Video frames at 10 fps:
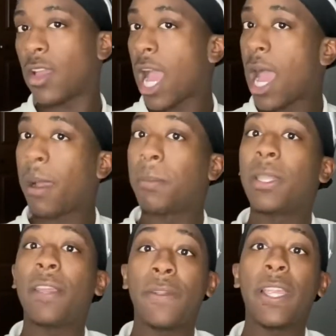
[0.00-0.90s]
I'm
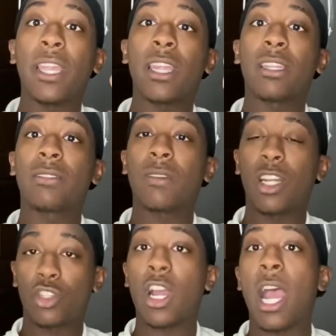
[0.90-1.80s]
giving it a
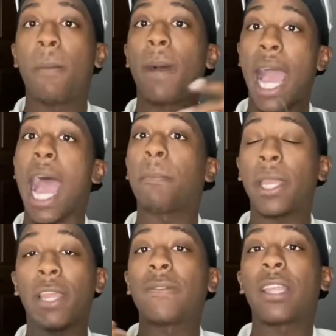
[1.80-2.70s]
try. But I'm
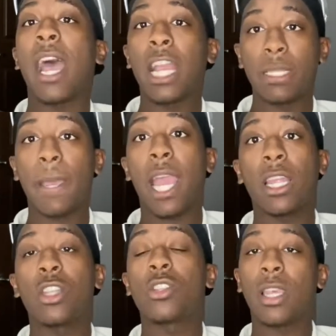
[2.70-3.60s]
paying for the highest
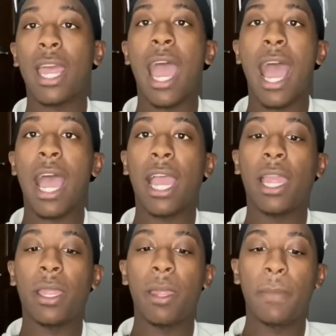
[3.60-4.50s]
package so that
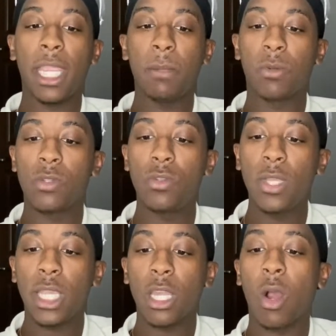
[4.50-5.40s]
I am able to
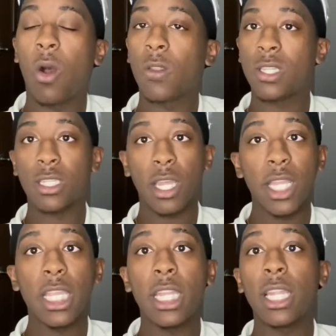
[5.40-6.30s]
get all the
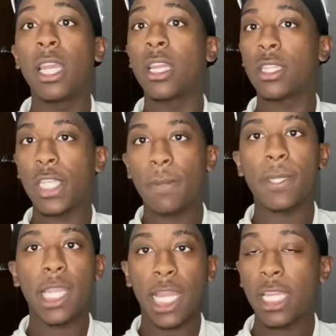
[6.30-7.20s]
studying tips
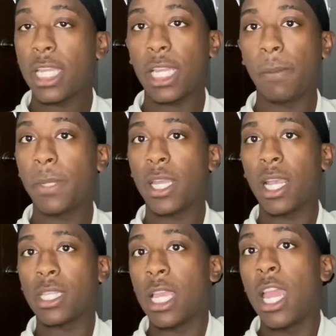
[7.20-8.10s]
that I can get.
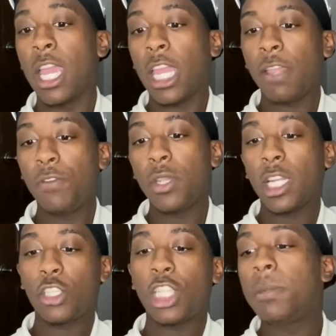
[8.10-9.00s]
Because if you get
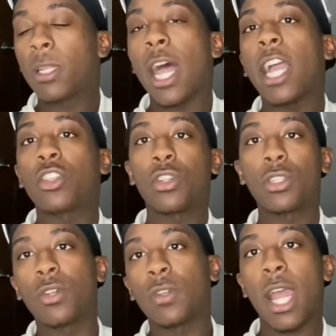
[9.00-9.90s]
a cheap class, you're
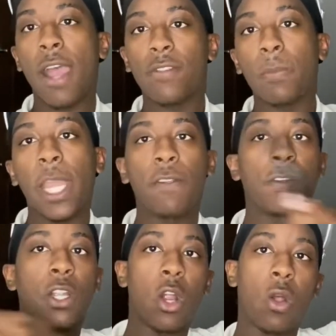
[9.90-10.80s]
still going to have to pay for
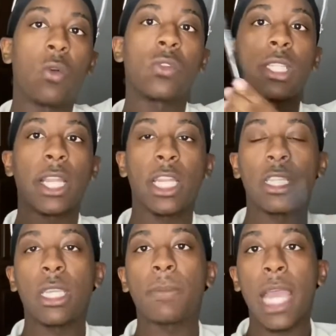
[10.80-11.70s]
your own studying
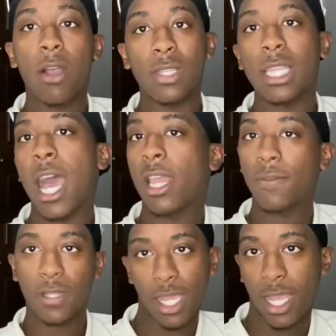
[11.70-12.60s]
tips outside
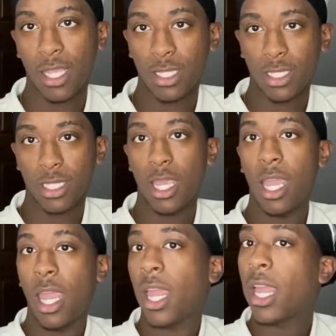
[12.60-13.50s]
of class.
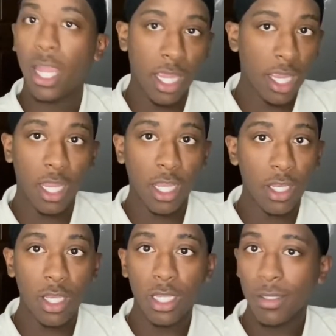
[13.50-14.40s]
And